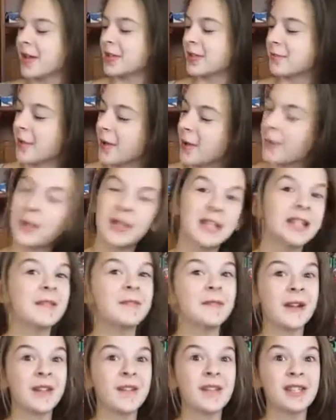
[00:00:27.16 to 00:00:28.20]
But we did
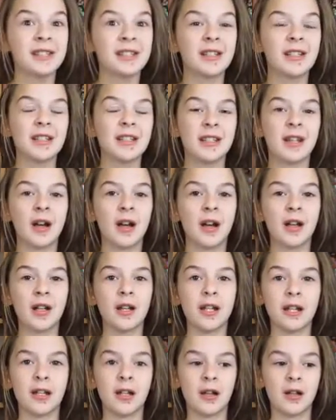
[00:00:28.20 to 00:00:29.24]
find this on, on
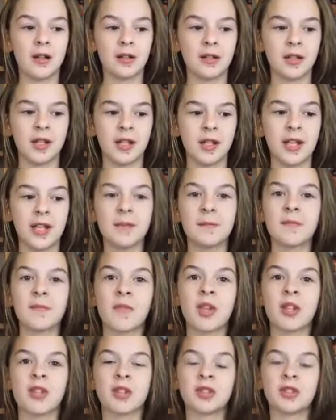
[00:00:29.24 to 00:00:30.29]
online.
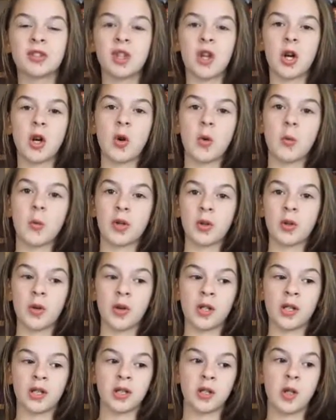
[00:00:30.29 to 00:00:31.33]
So we're
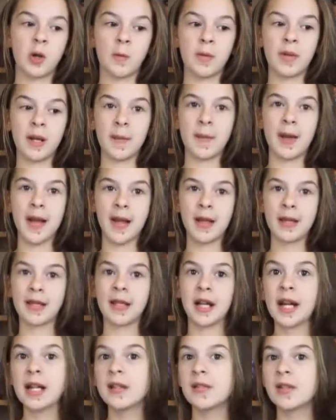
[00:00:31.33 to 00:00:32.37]
going to open up
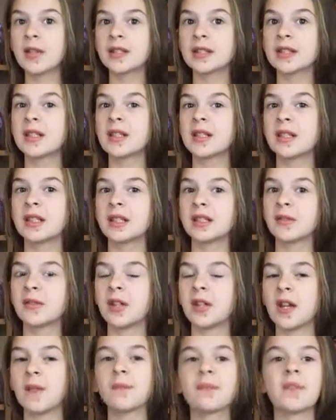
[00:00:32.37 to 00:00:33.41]
nine of these in this
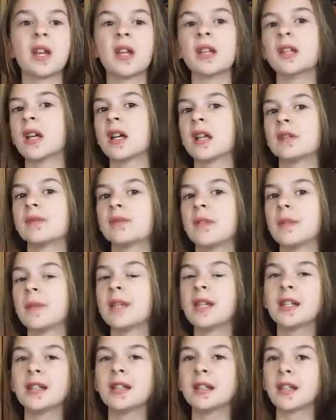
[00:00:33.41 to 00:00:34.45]
video, nine of them
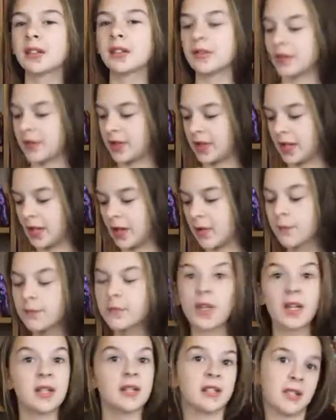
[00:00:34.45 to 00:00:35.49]
in another video.
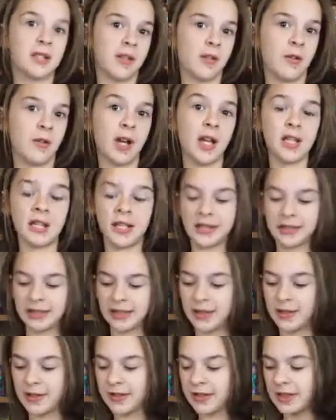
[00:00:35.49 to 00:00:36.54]
So let's
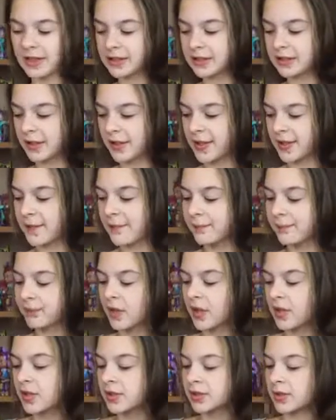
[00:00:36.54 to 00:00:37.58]
go ahead and get started.
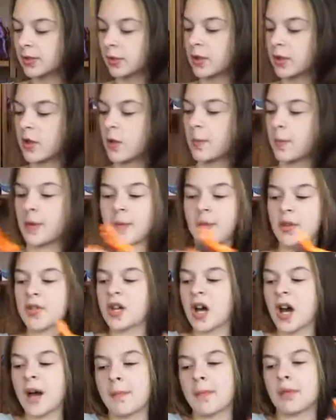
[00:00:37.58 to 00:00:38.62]
So we're going to open up the
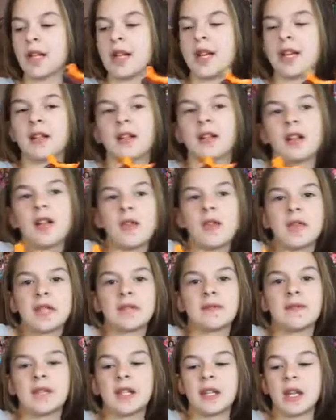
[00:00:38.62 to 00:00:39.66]
top layer in
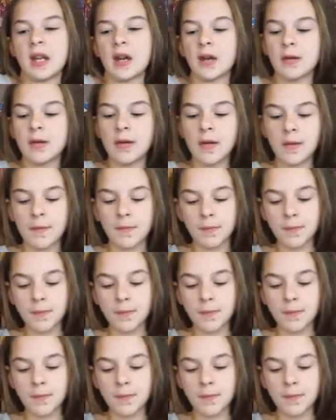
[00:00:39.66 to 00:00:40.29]
this video.